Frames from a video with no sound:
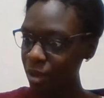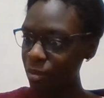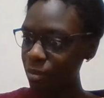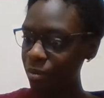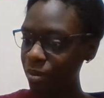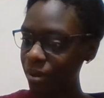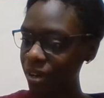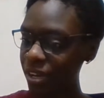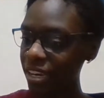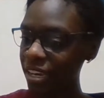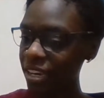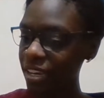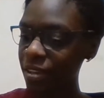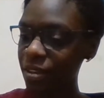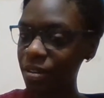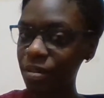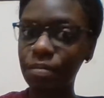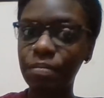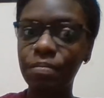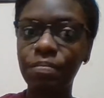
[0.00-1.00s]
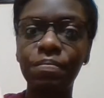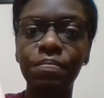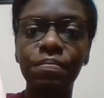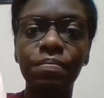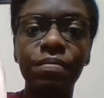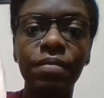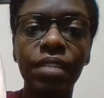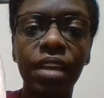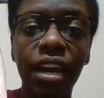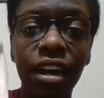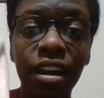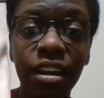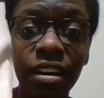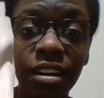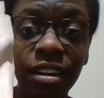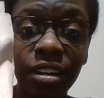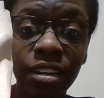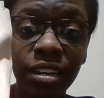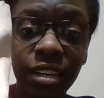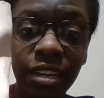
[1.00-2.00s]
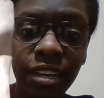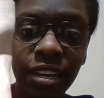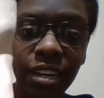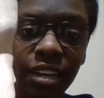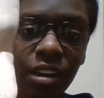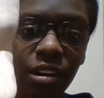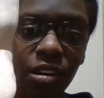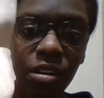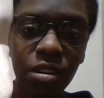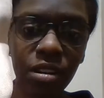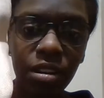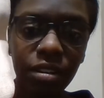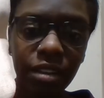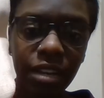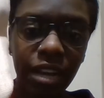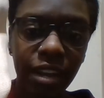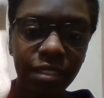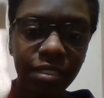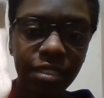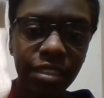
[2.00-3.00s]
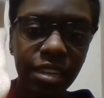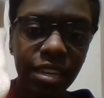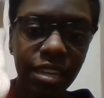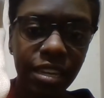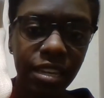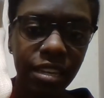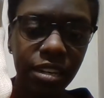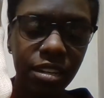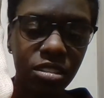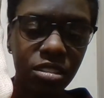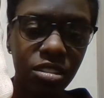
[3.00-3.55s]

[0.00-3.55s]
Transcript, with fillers: But I got the kit.